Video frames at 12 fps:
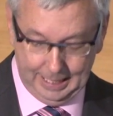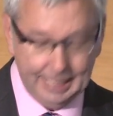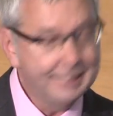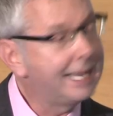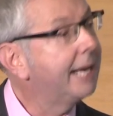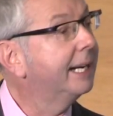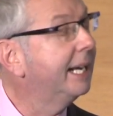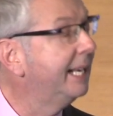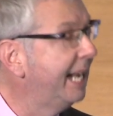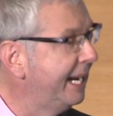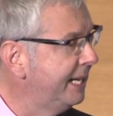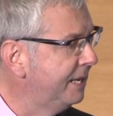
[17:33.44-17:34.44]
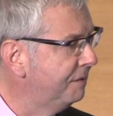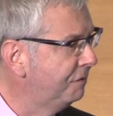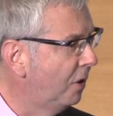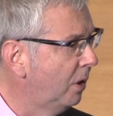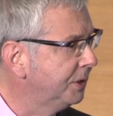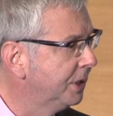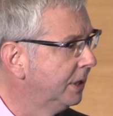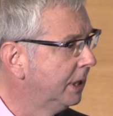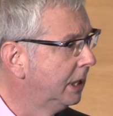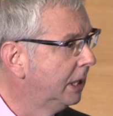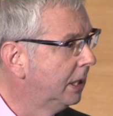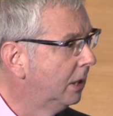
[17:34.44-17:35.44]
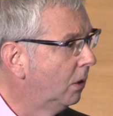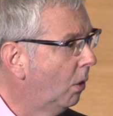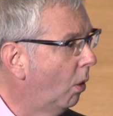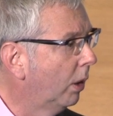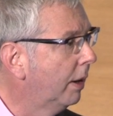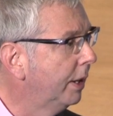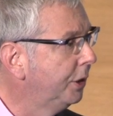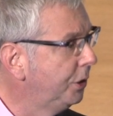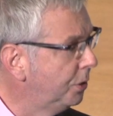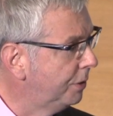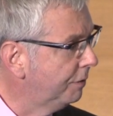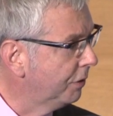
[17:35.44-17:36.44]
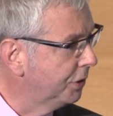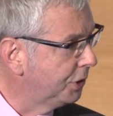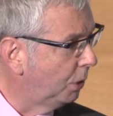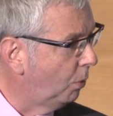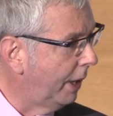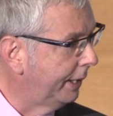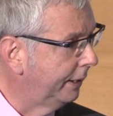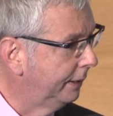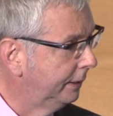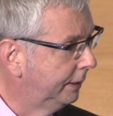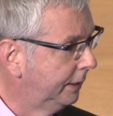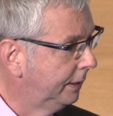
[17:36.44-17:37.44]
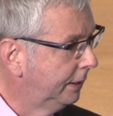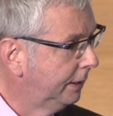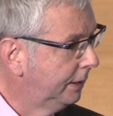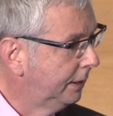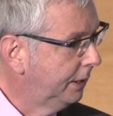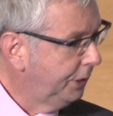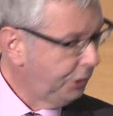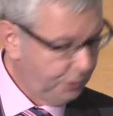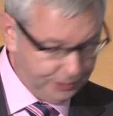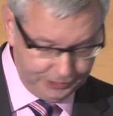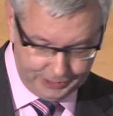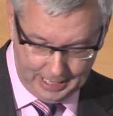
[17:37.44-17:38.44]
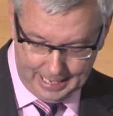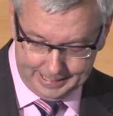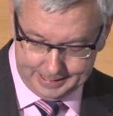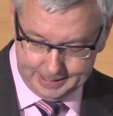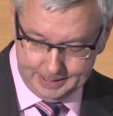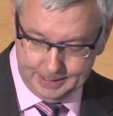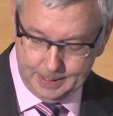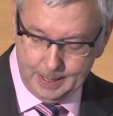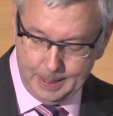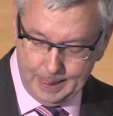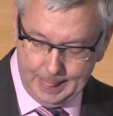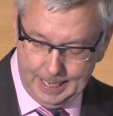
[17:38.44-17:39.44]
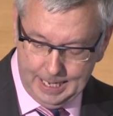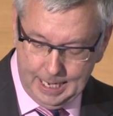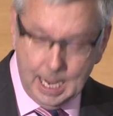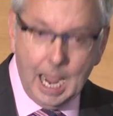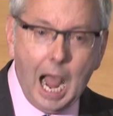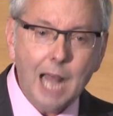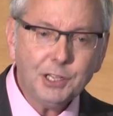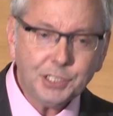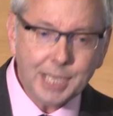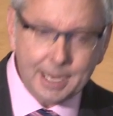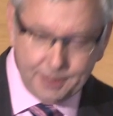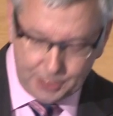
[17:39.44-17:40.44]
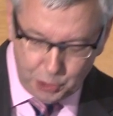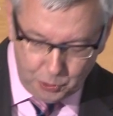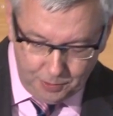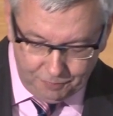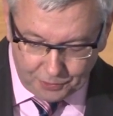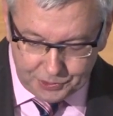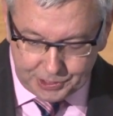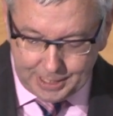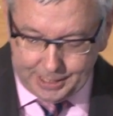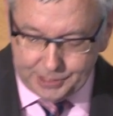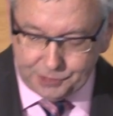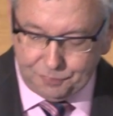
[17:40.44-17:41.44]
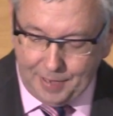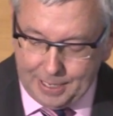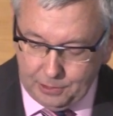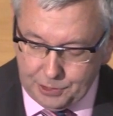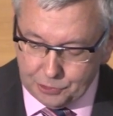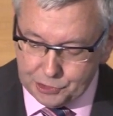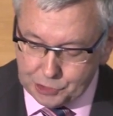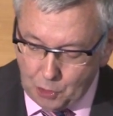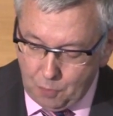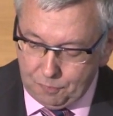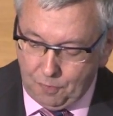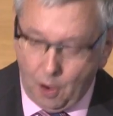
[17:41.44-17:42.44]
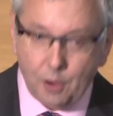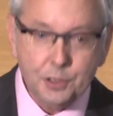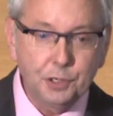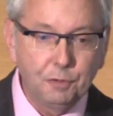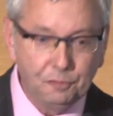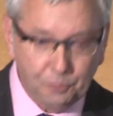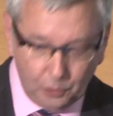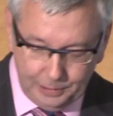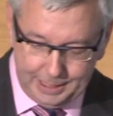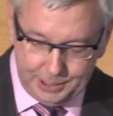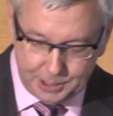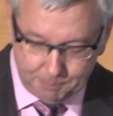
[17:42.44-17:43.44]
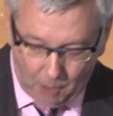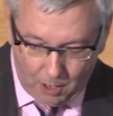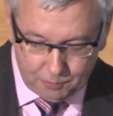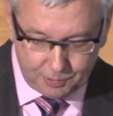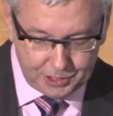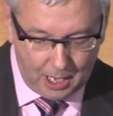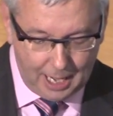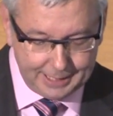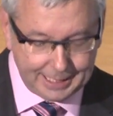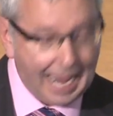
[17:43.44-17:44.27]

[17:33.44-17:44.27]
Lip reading: Is that a Canadian fault or a universal one? You decide. I'll say that universities' failure so far to fully democratize